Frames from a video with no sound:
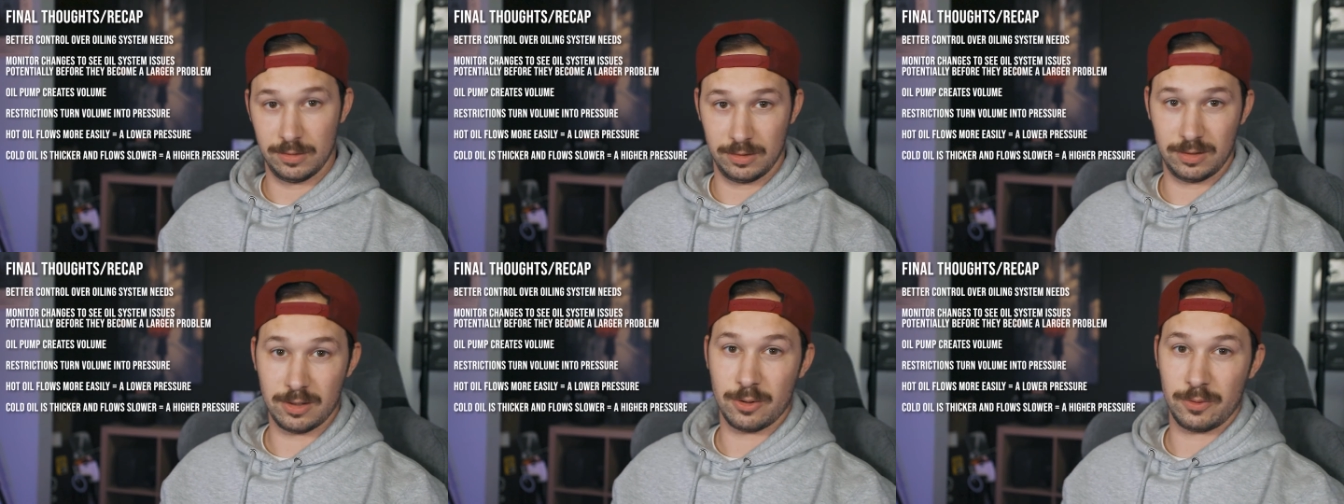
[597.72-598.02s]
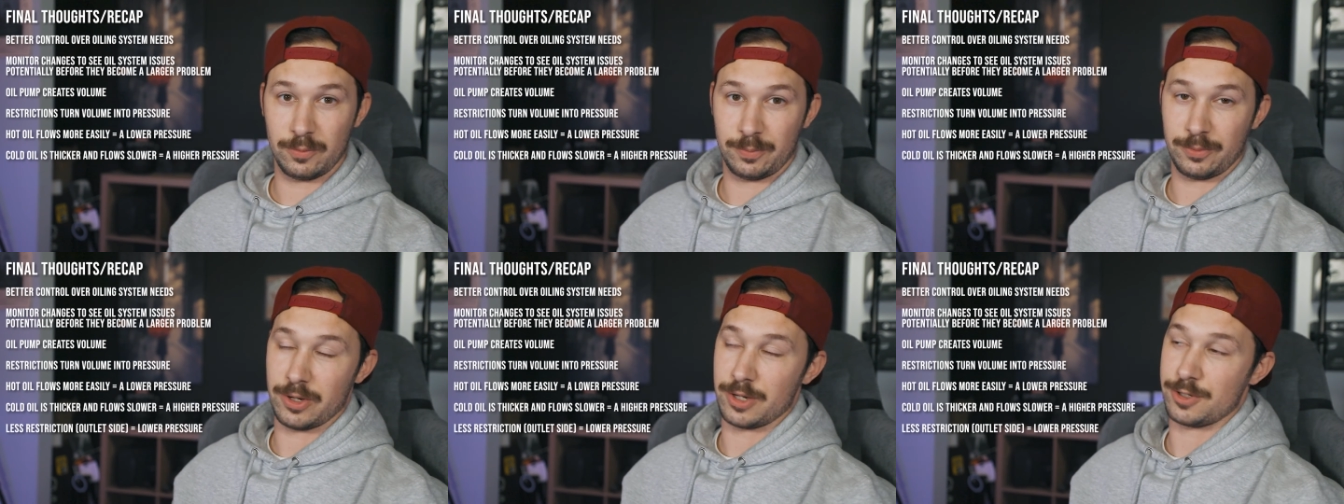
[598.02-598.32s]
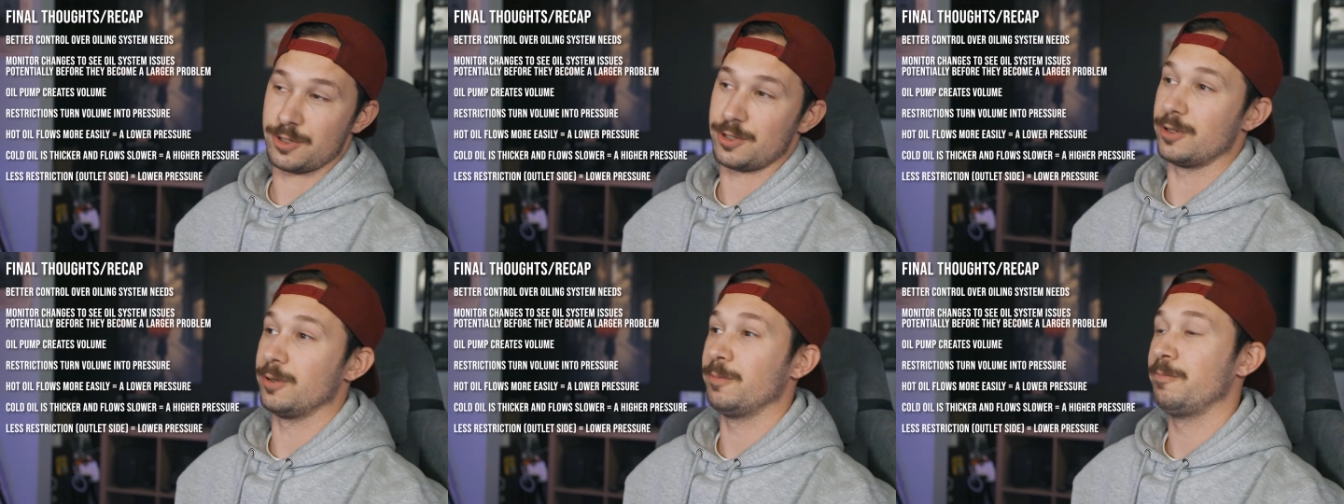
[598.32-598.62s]
lower
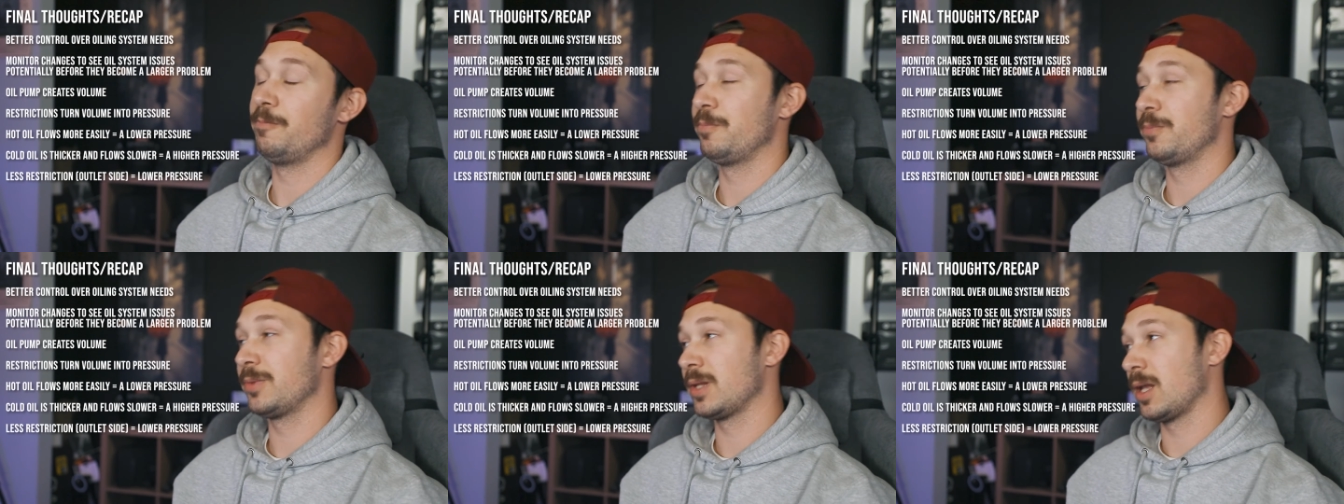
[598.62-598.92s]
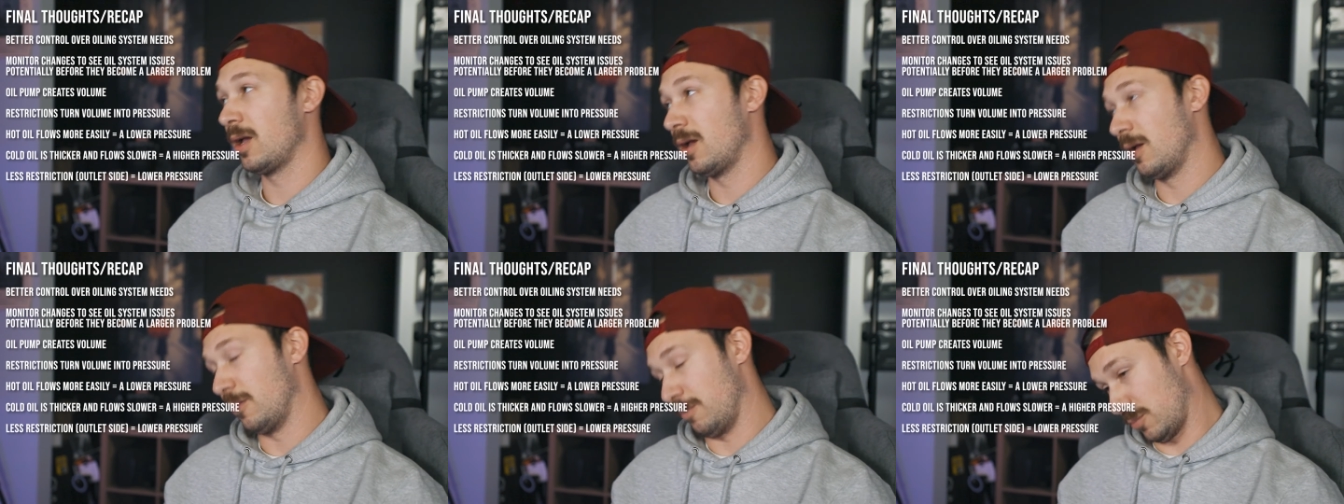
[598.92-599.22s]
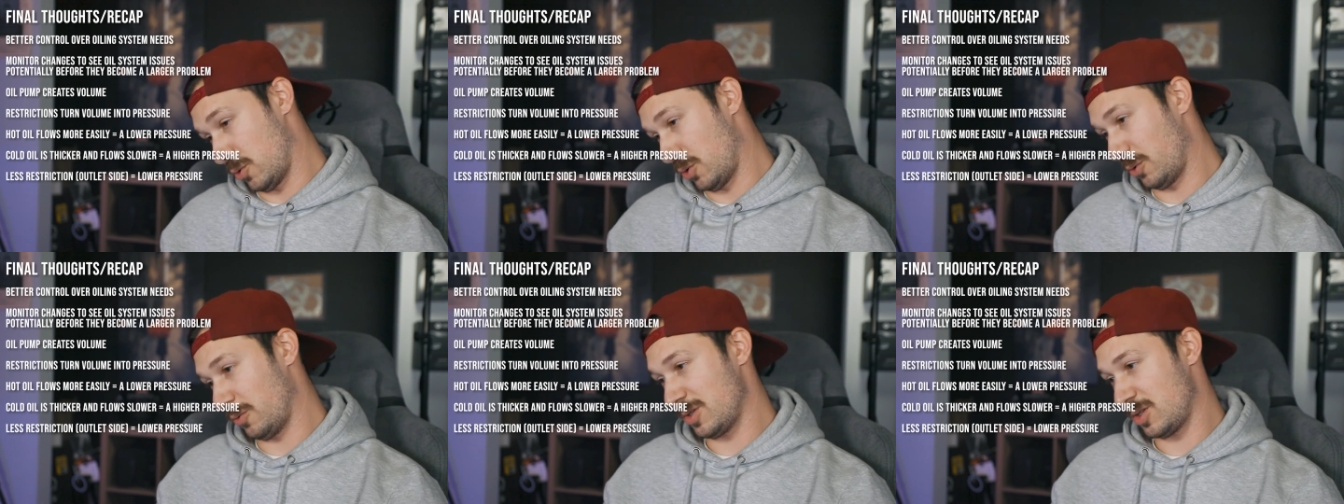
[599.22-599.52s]
pressure.
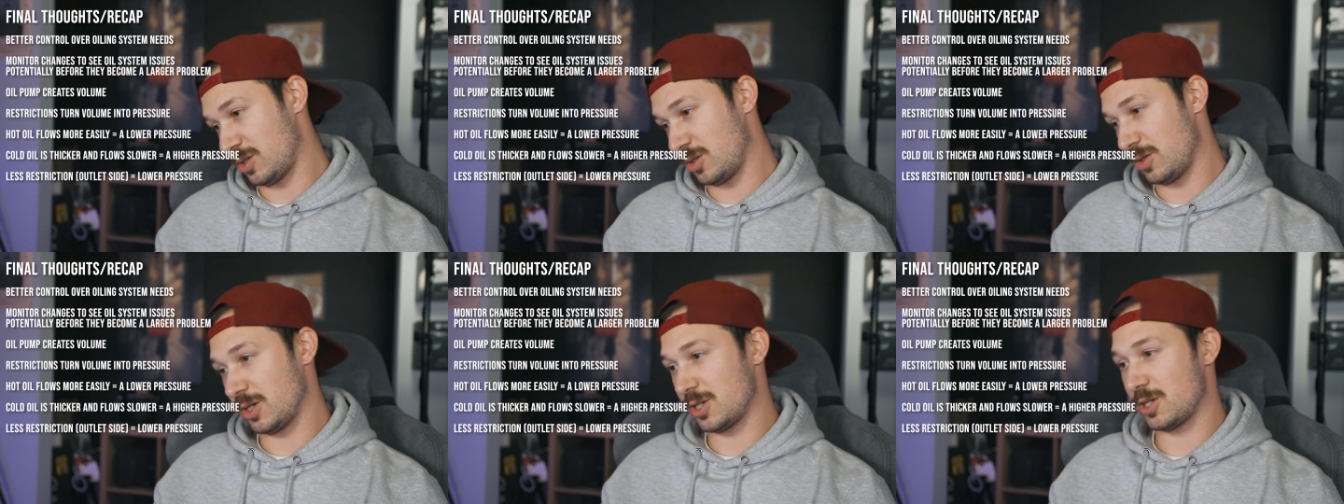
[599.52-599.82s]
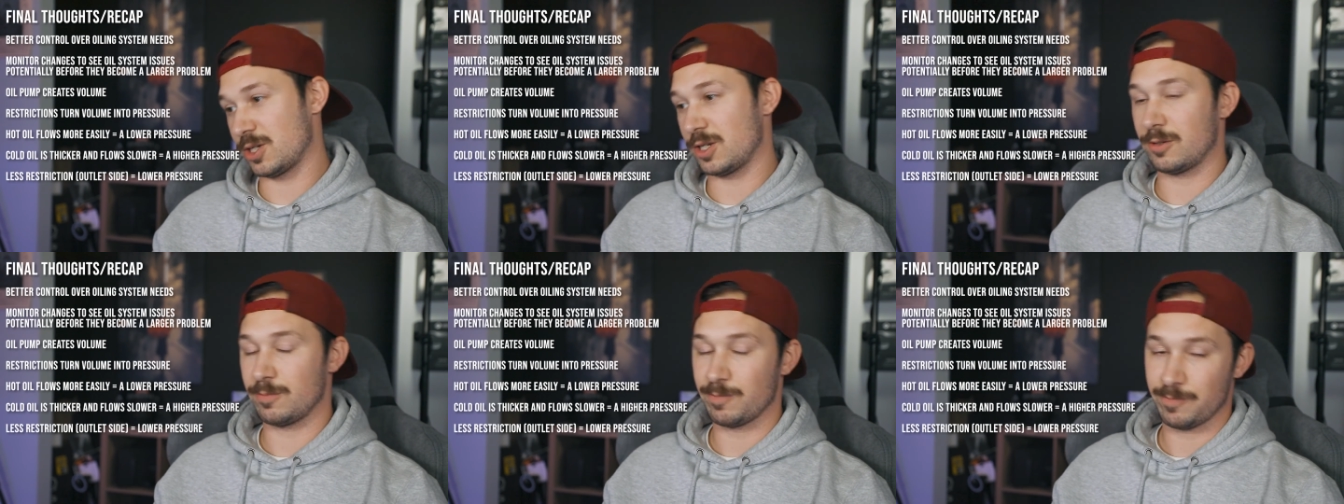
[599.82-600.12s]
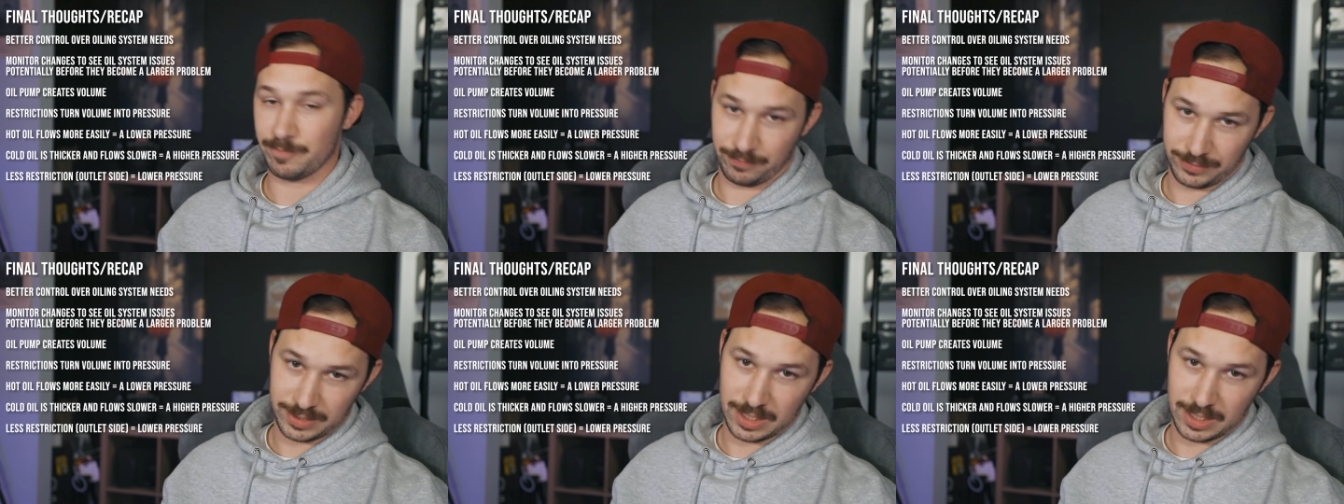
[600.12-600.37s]
More restriction,